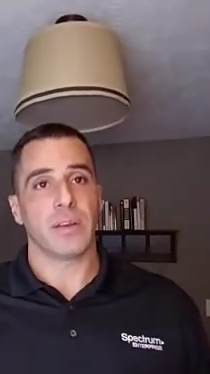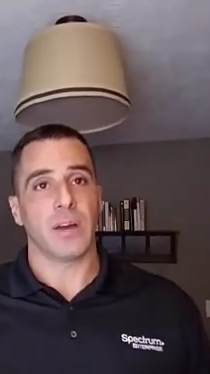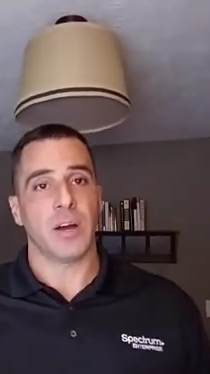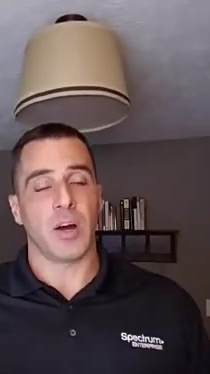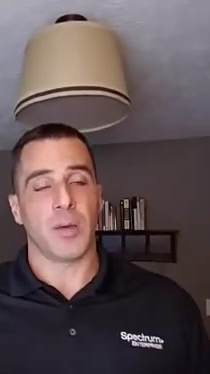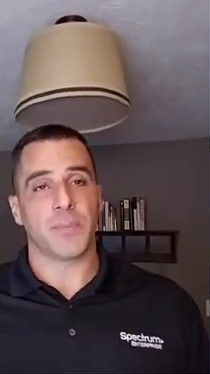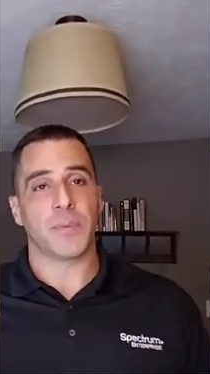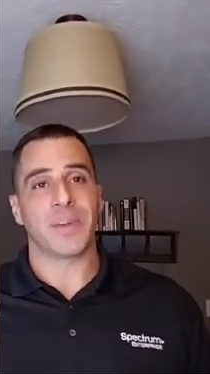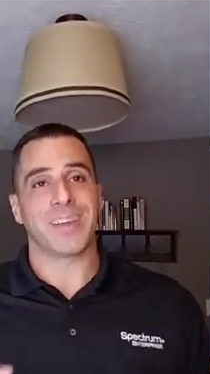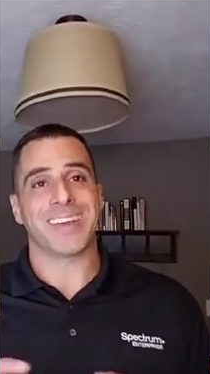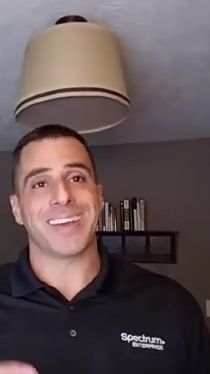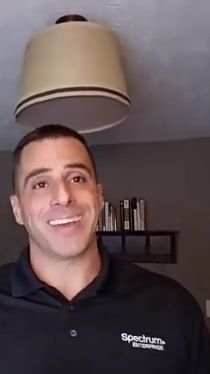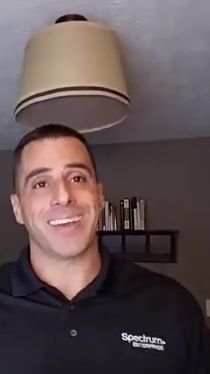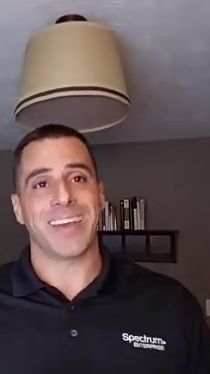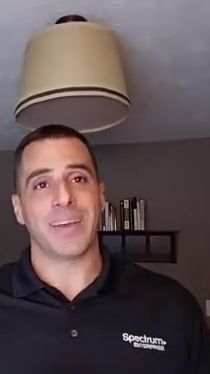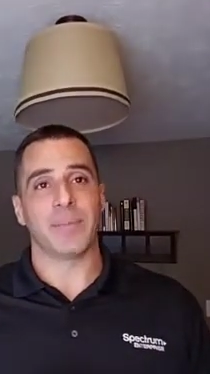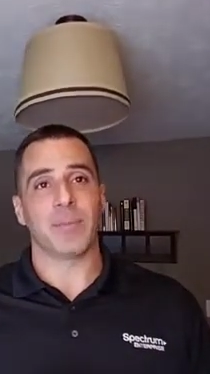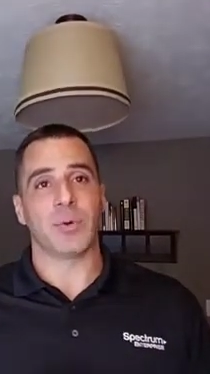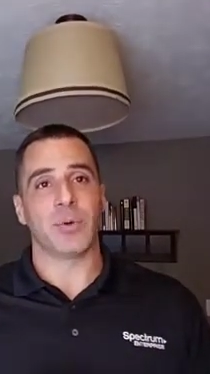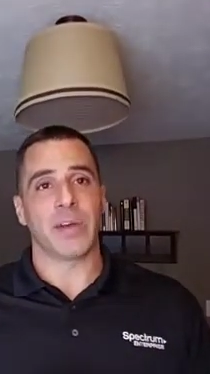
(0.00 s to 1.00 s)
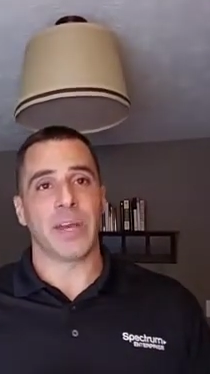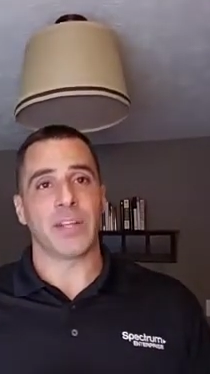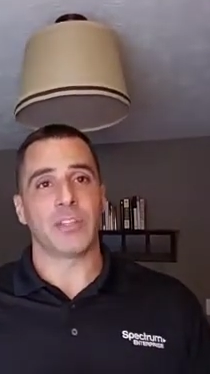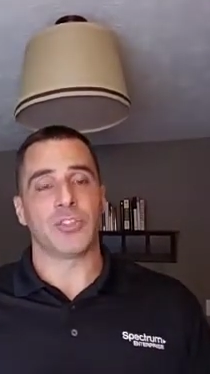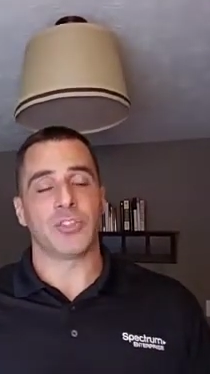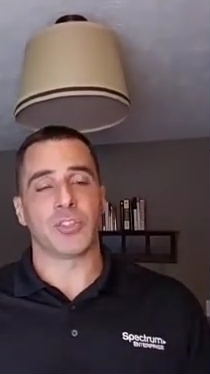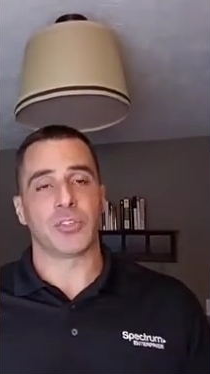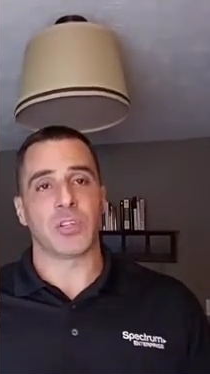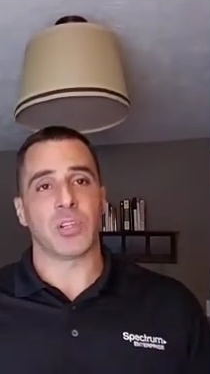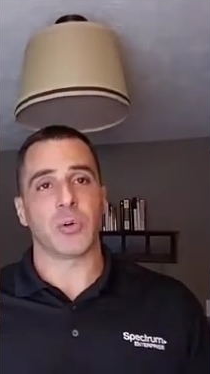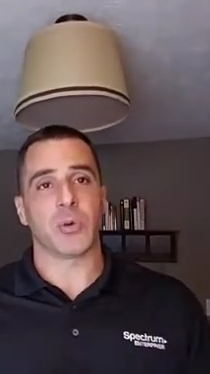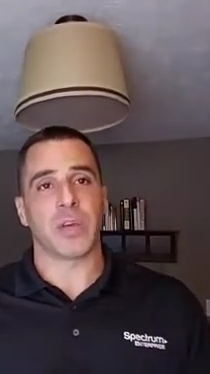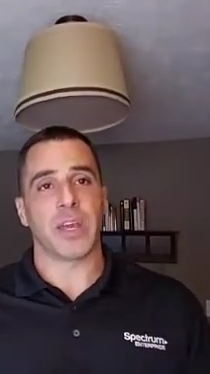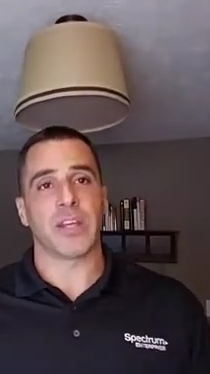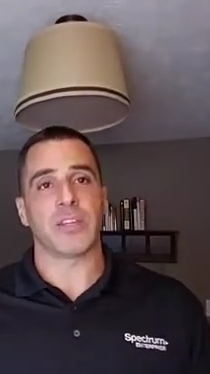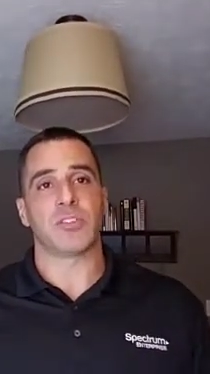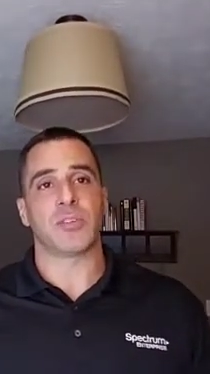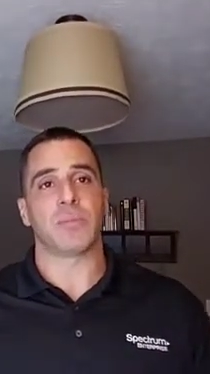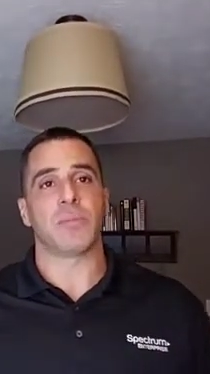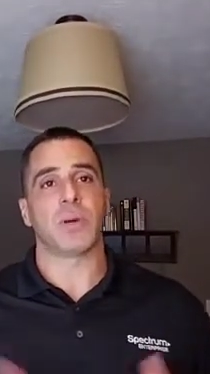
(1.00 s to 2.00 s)
optic cable at your
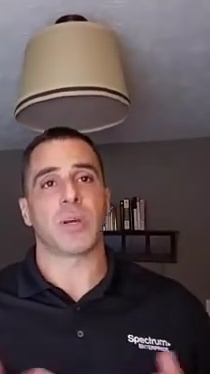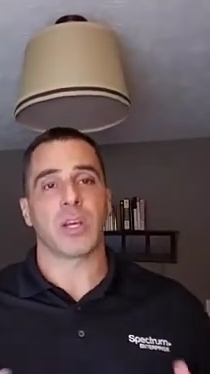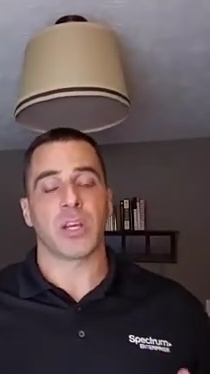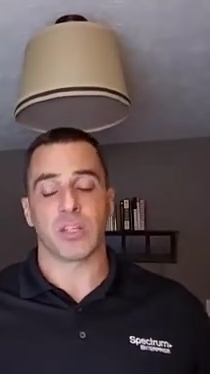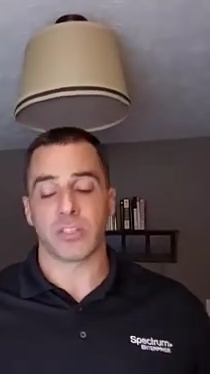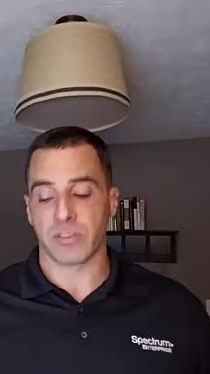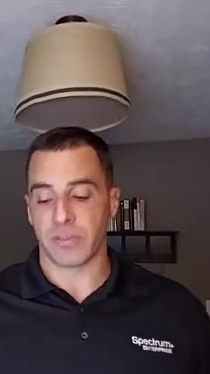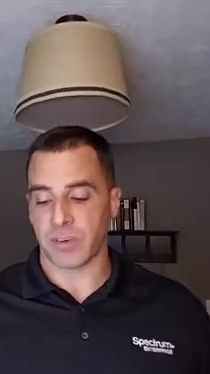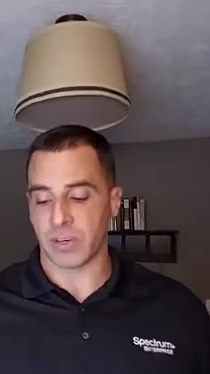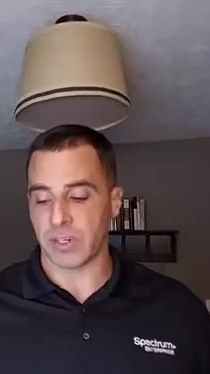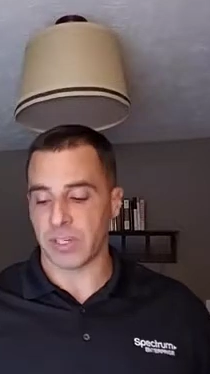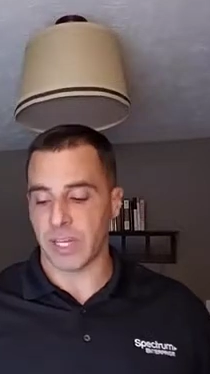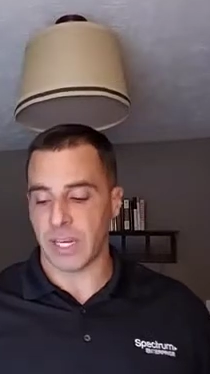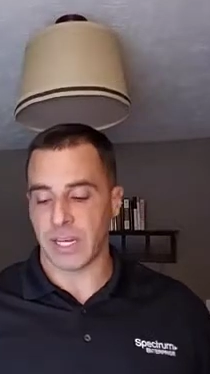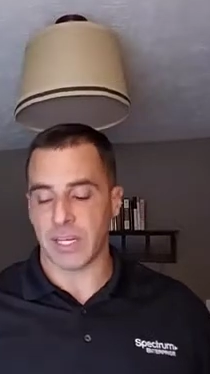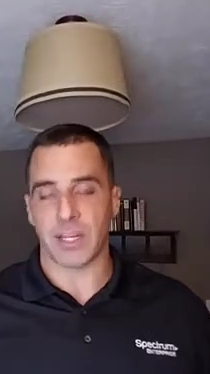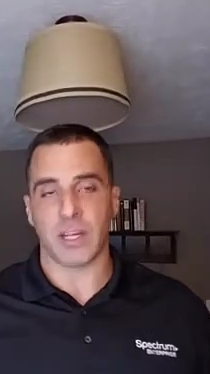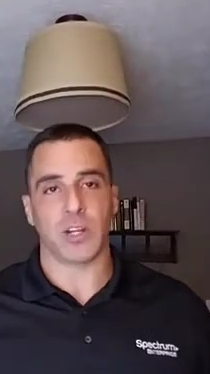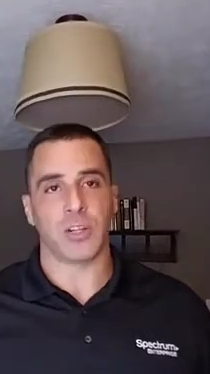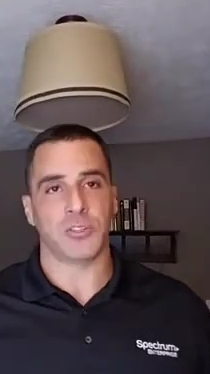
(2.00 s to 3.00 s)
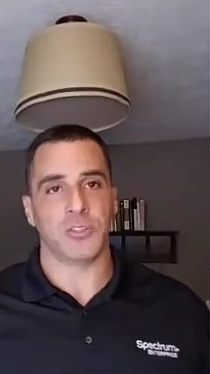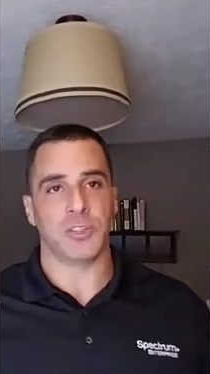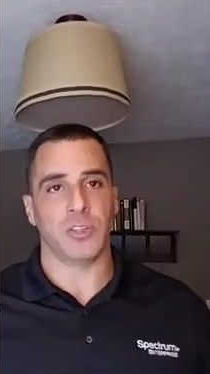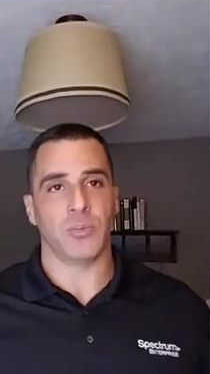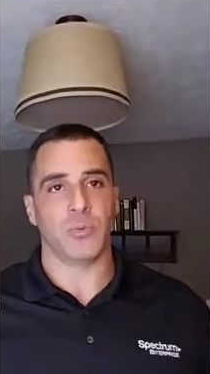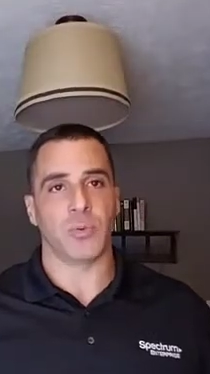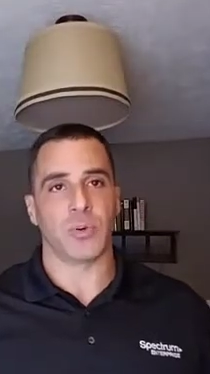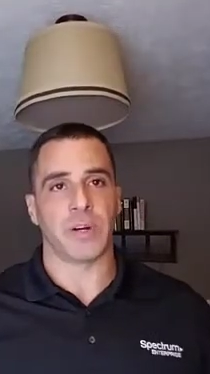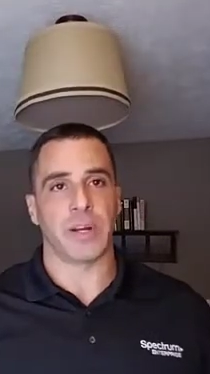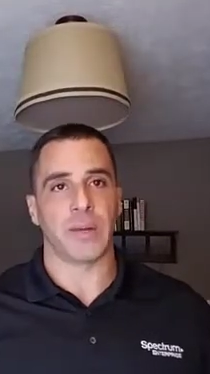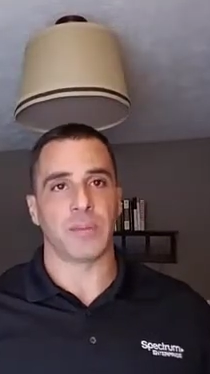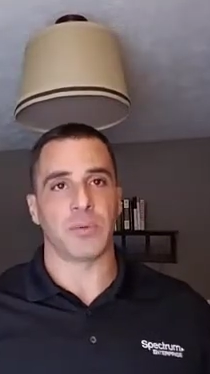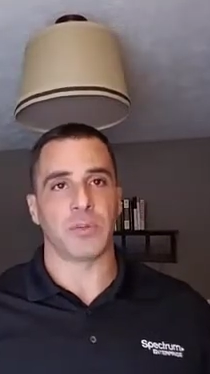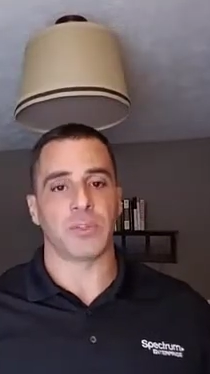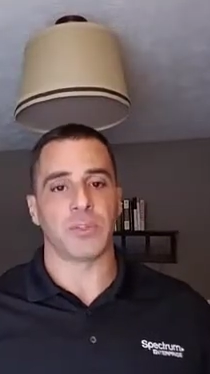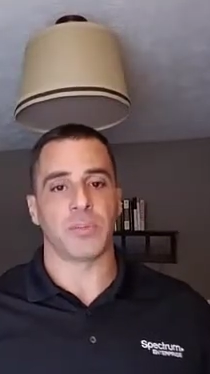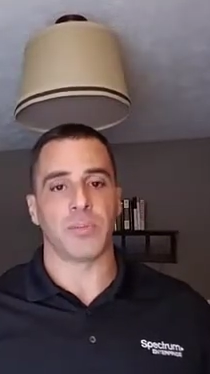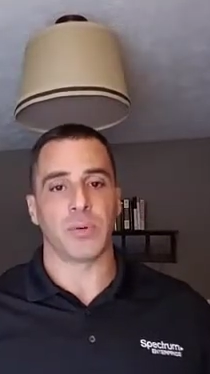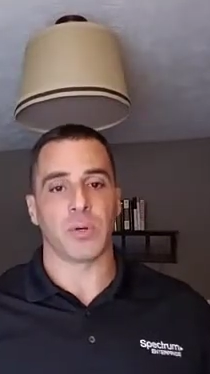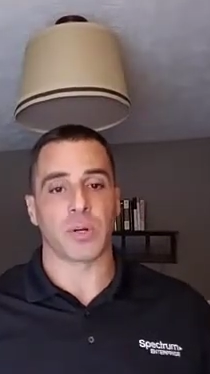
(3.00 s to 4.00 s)
location because of our technology that we're able
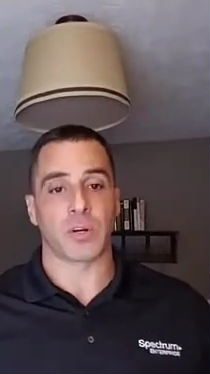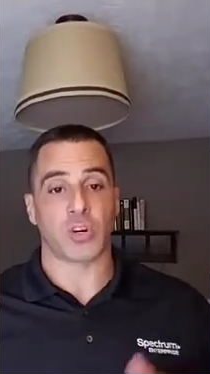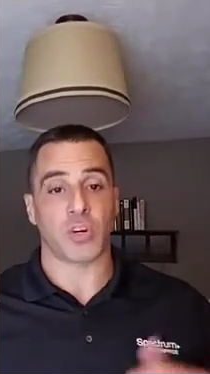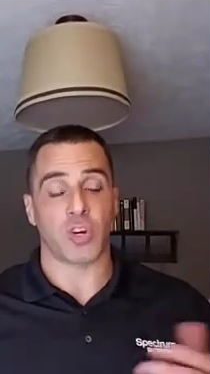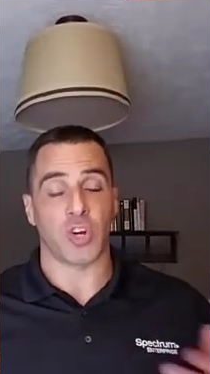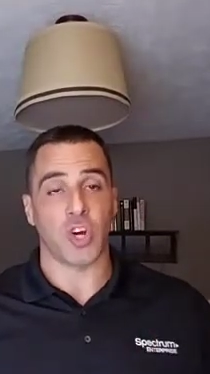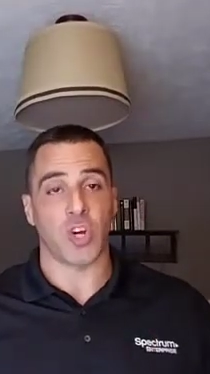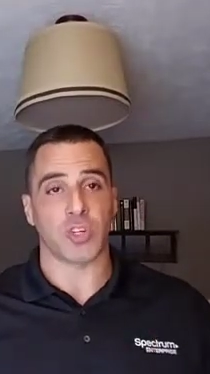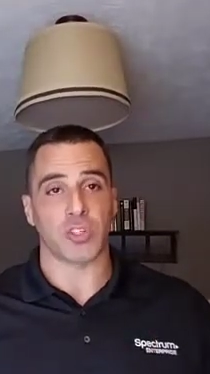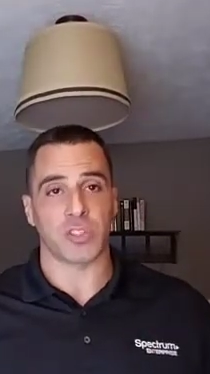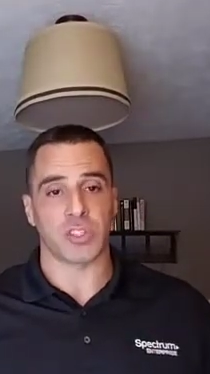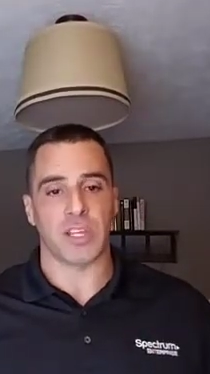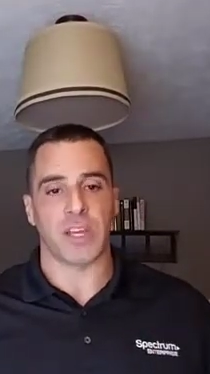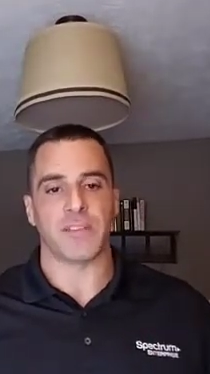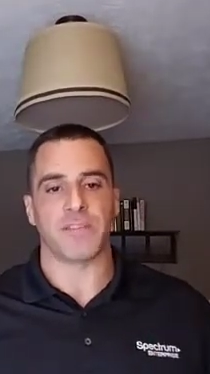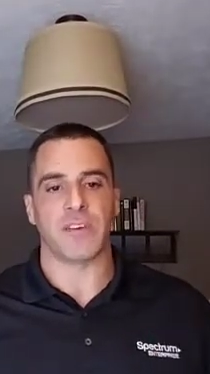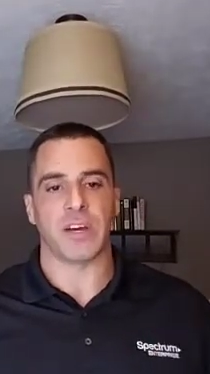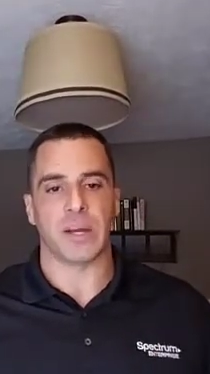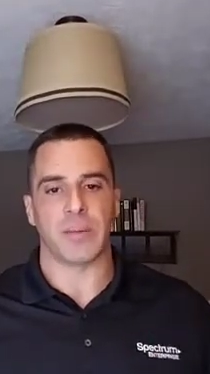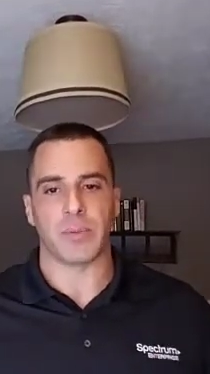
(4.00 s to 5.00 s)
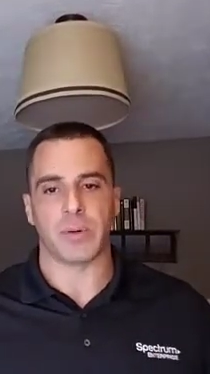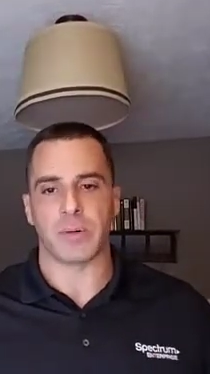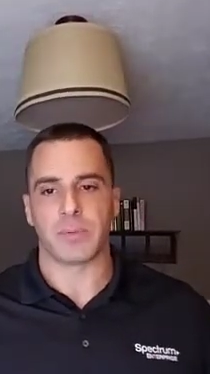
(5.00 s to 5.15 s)
to put across that fiber.